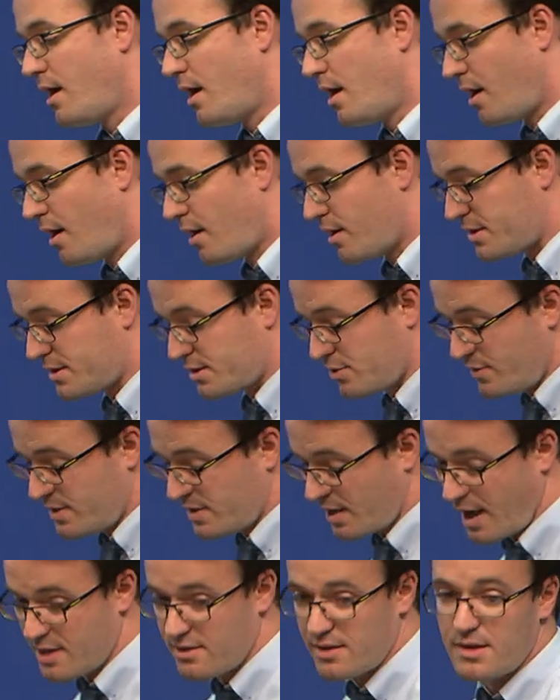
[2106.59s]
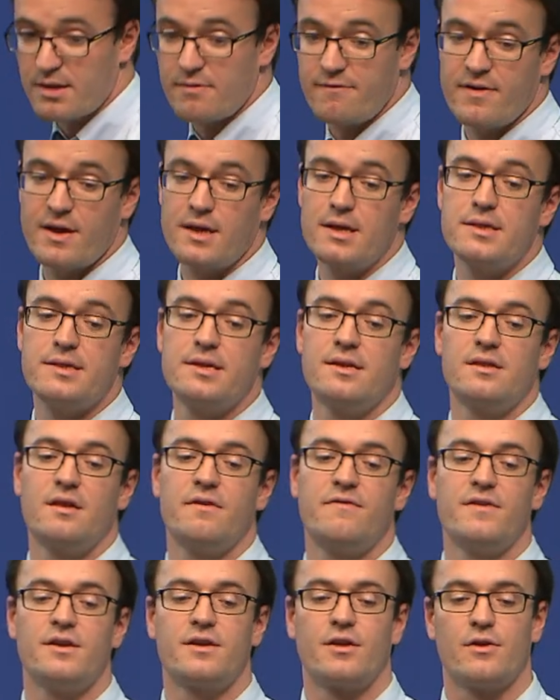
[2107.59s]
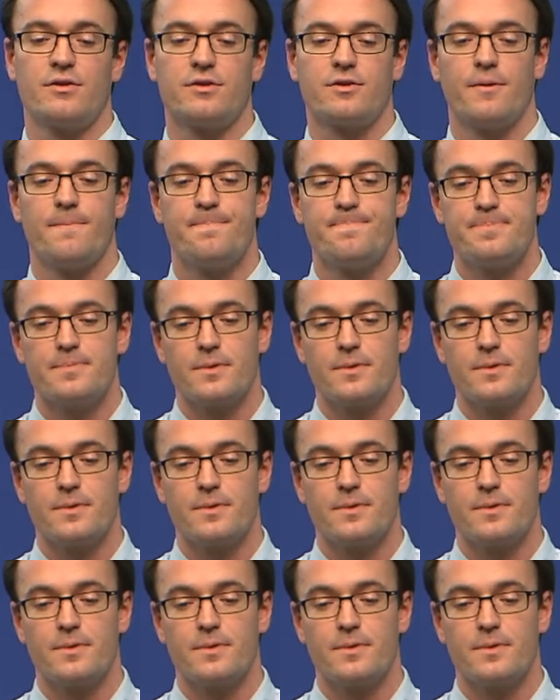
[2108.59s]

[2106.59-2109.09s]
Uh, so it had very significant